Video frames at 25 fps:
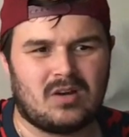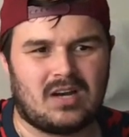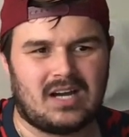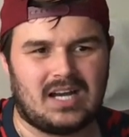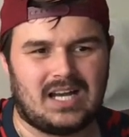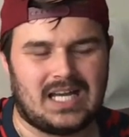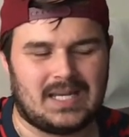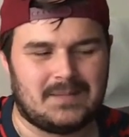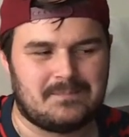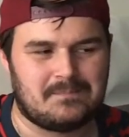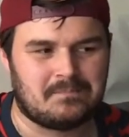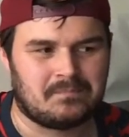
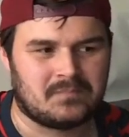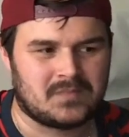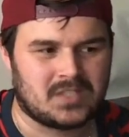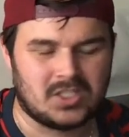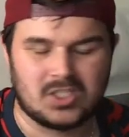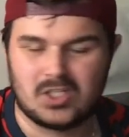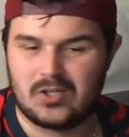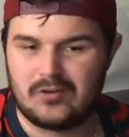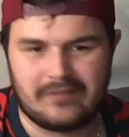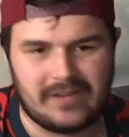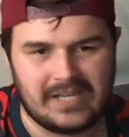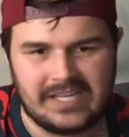You
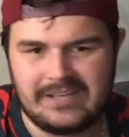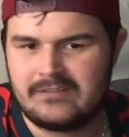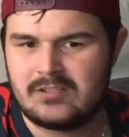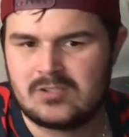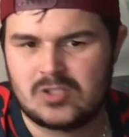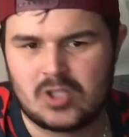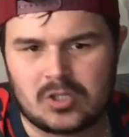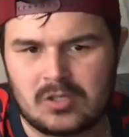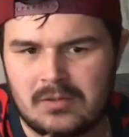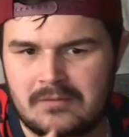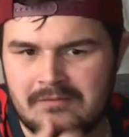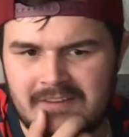know, if any
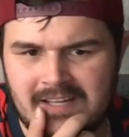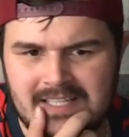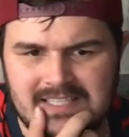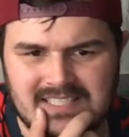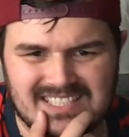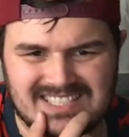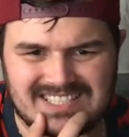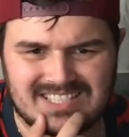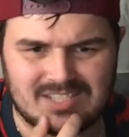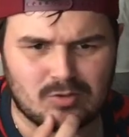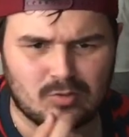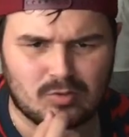Tottenham fans are
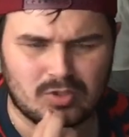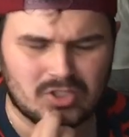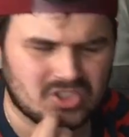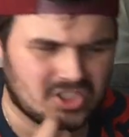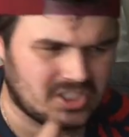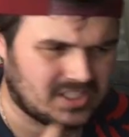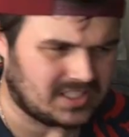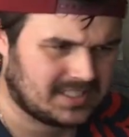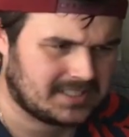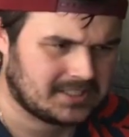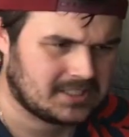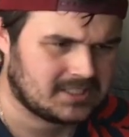still
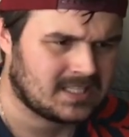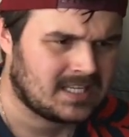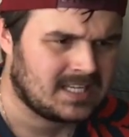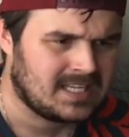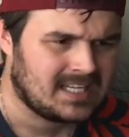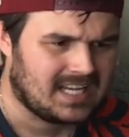watching this,